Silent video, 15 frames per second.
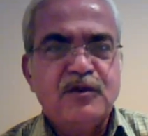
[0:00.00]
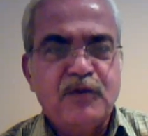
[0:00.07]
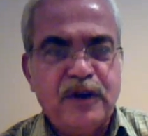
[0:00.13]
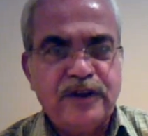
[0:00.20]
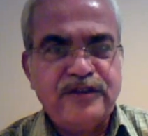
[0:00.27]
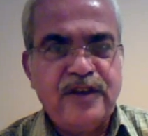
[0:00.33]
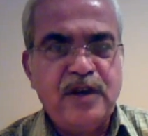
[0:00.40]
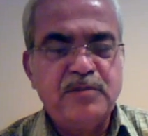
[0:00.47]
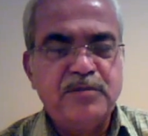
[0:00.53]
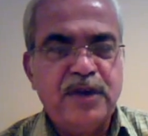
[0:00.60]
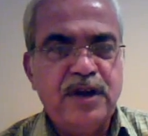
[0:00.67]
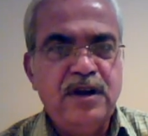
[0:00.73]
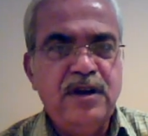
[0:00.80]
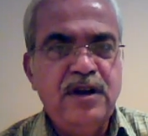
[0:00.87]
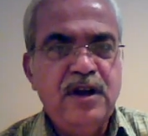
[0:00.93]
For
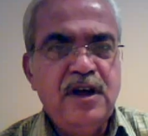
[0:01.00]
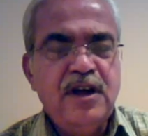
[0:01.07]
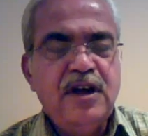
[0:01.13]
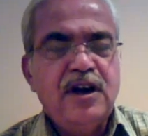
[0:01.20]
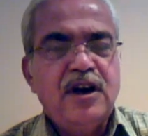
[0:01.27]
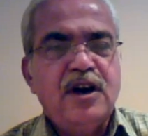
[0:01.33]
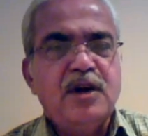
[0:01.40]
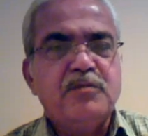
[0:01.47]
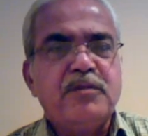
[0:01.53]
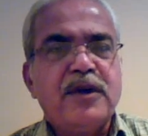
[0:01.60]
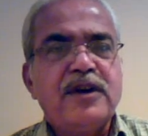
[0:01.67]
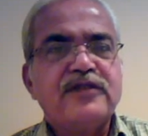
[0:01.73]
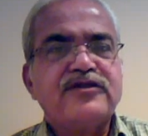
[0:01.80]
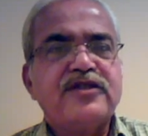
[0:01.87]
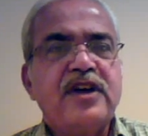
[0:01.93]
example, a
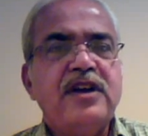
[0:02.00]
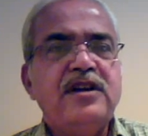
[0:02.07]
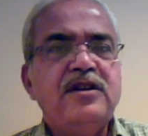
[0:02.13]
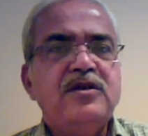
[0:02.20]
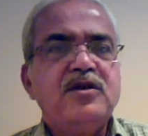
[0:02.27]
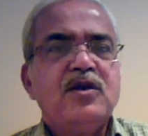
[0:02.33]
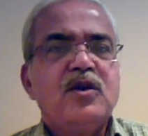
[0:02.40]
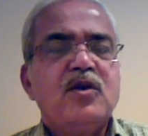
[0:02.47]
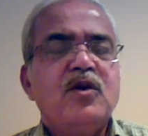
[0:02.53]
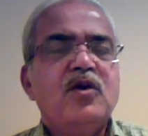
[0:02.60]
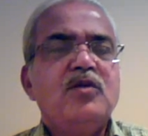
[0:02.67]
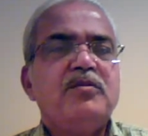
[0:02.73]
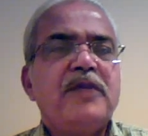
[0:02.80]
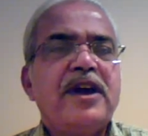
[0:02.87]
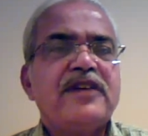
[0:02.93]
person
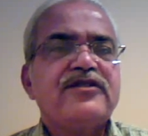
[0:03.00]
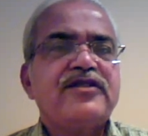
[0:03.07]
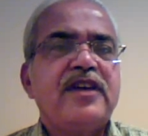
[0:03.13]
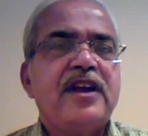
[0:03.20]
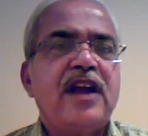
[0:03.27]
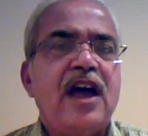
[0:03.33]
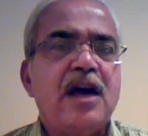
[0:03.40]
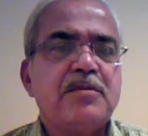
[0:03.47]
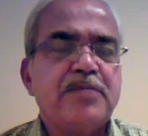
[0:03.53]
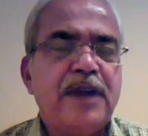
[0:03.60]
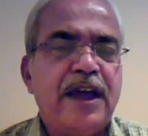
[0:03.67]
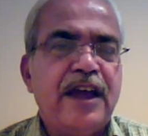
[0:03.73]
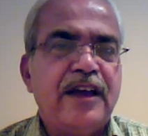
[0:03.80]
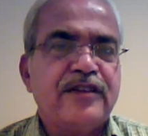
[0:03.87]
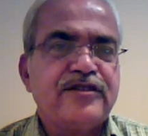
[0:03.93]
who makes an
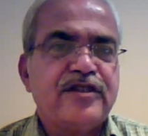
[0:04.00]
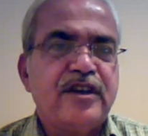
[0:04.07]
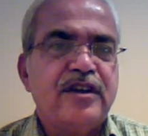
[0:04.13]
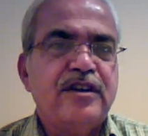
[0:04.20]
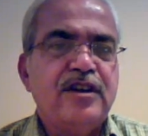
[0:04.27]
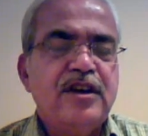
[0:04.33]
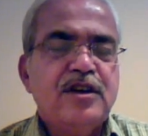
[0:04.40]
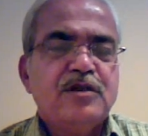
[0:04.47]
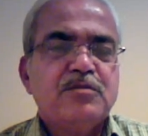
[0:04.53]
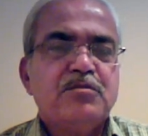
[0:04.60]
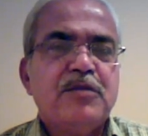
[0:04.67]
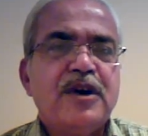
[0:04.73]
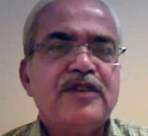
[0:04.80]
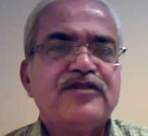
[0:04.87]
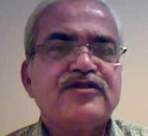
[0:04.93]
application
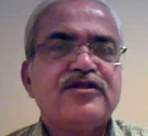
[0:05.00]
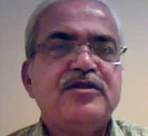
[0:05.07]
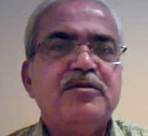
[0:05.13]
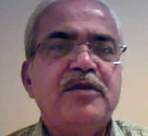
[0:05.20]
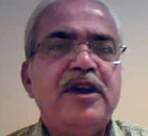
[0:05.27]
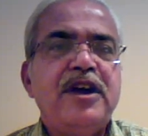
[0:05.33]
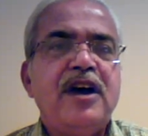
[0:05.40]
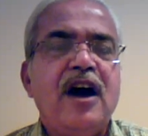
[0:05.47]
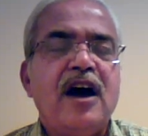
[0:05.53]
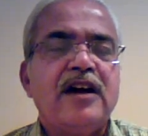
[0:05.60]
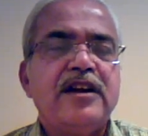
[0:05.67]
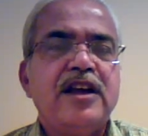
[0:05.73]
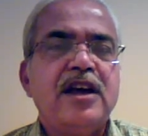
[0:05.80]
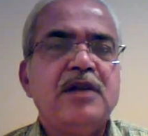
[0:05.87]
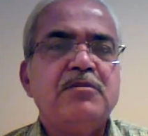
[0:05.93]
must be
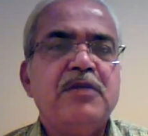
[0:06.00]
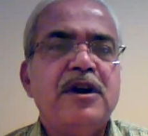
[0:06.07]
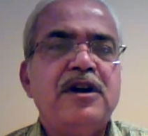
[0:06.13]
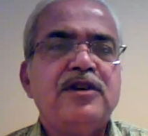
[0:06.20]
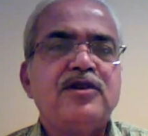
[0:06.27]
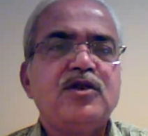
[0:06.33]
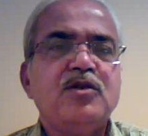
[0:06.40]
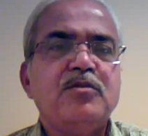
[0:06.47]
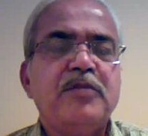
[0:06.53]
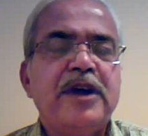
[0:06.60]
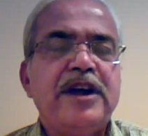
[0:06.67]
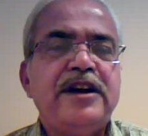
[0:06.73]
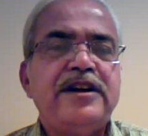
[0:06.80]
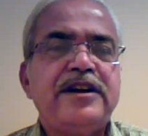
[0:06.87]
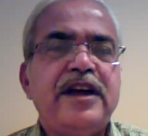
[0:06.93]
unable to
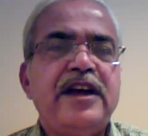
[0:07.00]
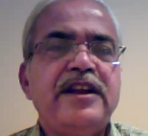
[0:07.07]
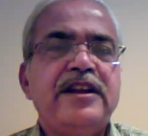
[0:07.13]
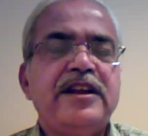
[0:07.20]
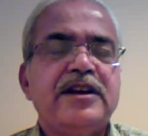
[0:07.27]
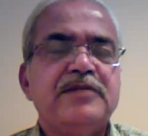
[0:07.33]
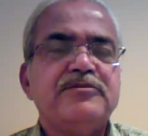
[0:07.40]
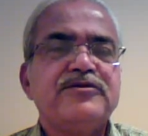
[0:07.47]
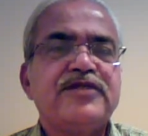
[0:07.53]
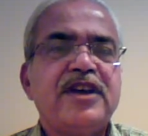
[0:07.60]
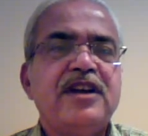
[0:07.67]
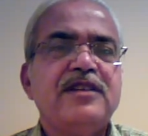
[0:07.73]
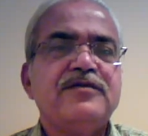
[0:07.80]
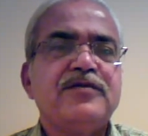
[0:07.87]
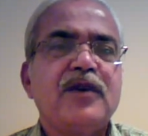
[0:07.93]
maintain
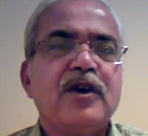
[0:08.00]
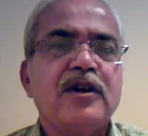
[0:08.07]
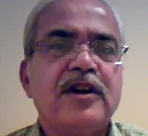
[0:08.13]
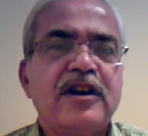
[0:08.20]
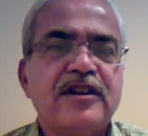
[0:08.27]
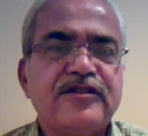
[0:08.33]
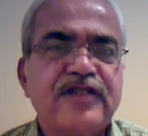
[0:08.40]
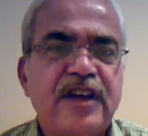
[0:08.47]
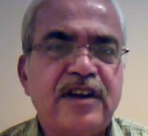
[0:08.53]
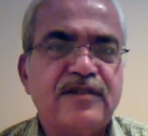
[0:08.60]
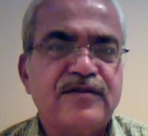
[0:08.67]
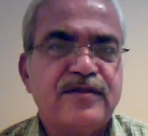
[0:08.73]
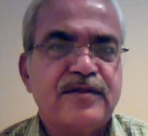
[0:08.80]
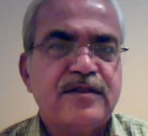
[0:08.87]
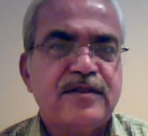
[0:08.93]
himself or herself.